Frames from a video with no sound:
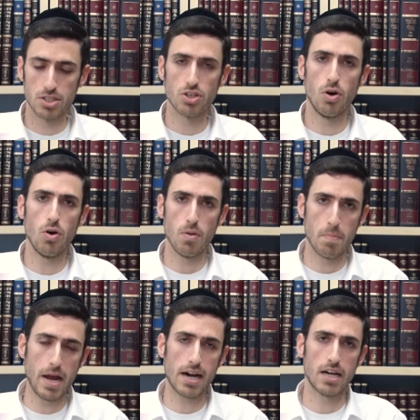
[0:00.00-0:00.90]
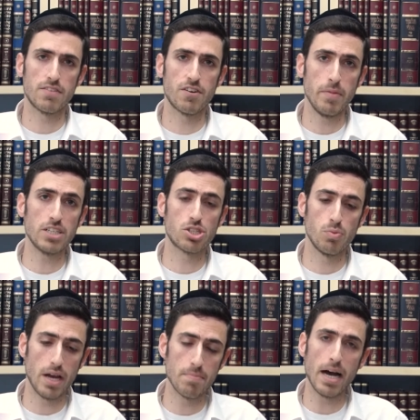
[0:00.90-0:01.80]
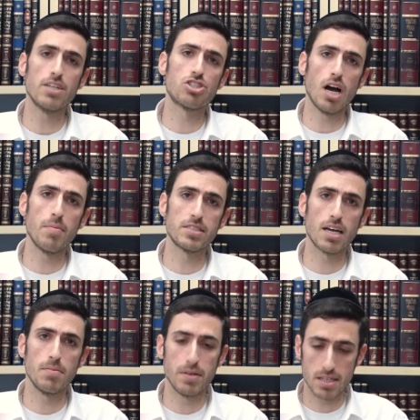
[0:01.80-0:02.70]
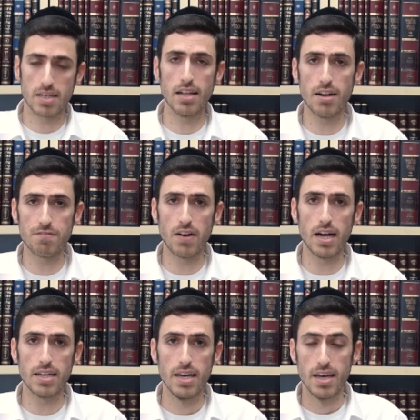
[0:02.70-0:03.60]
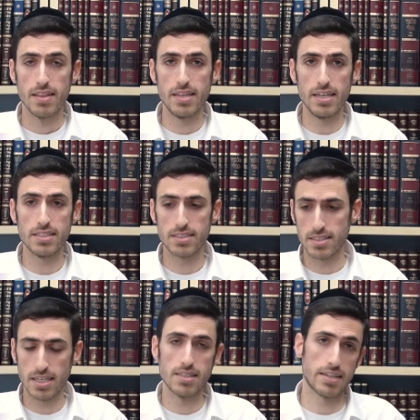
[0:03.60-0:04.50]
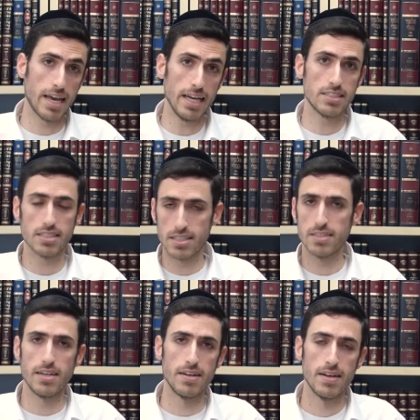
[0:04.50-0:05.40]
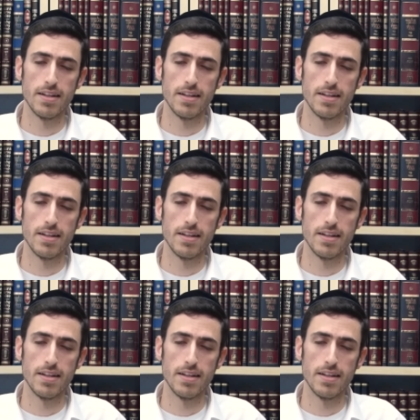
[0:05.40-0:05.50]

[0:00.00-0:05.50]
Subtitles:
There's a whole background information, and my job is going to be to clarify the case and the din.